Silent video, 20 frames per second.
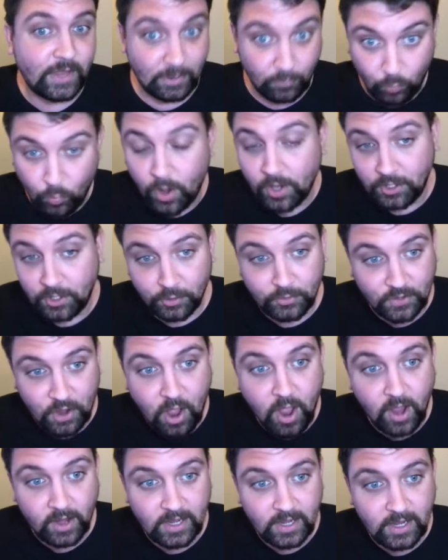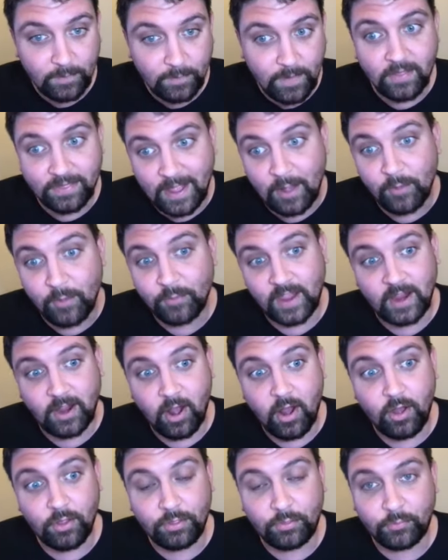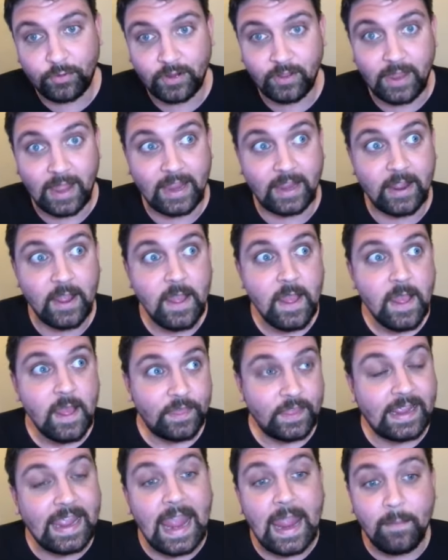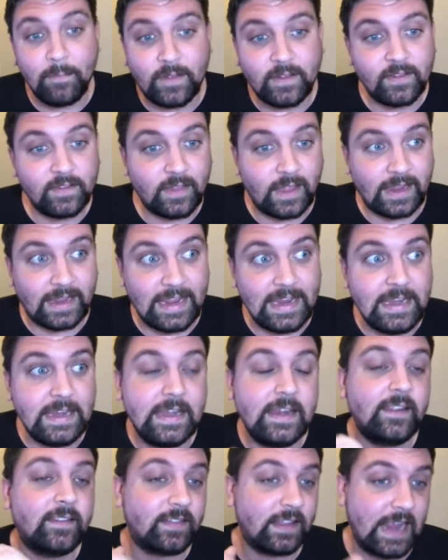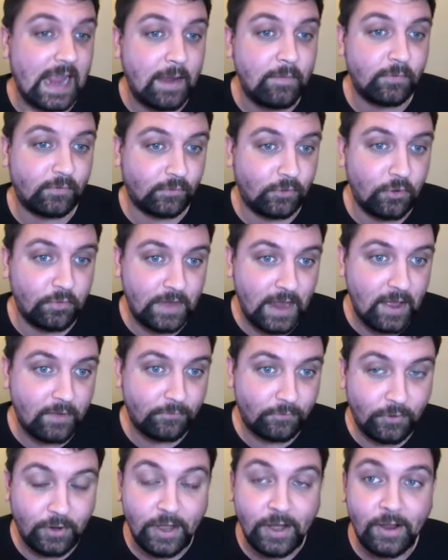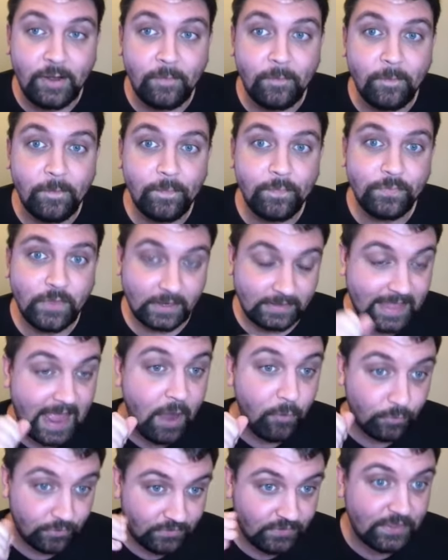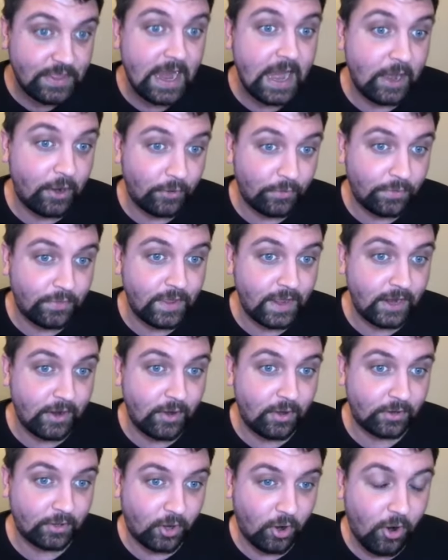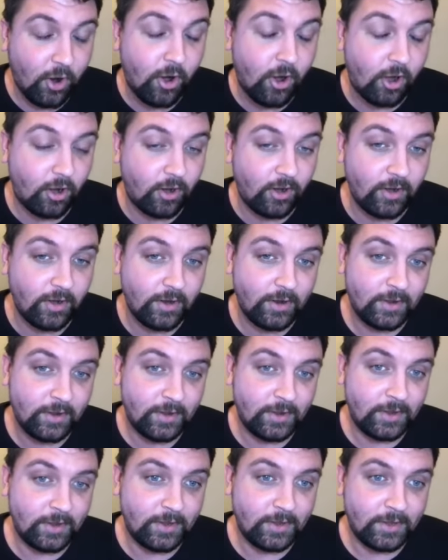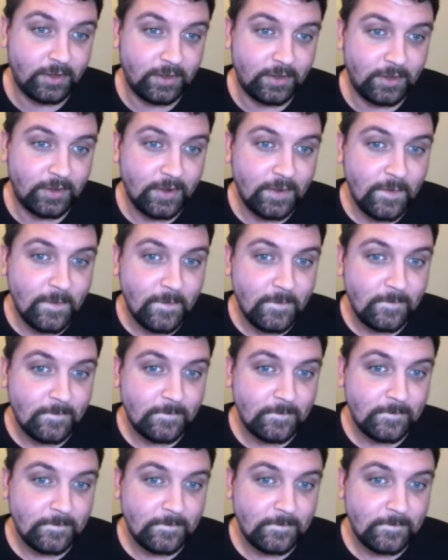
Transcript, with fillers: like what you're talking about, that was like On3, like the game, like he needs the game to slow down for him. Like that was their thing on Carr. Well, this this is